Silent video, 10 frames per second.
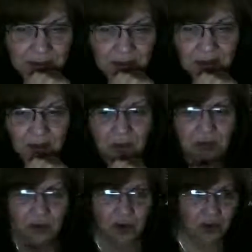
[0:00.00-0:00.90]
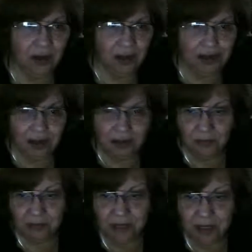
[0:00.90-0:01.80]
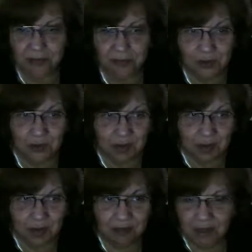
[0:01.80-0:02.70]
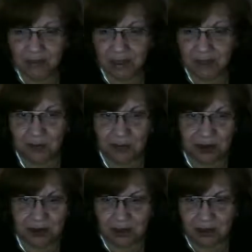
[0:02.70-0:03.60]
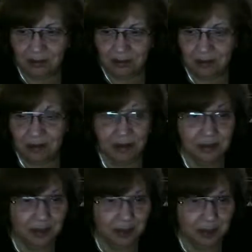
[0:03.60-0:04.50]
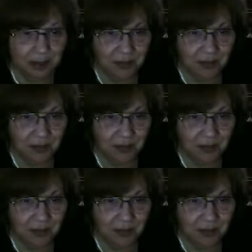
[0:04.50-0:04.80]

So have a great day. Thanks for joining me. Thanks for watching. Take care.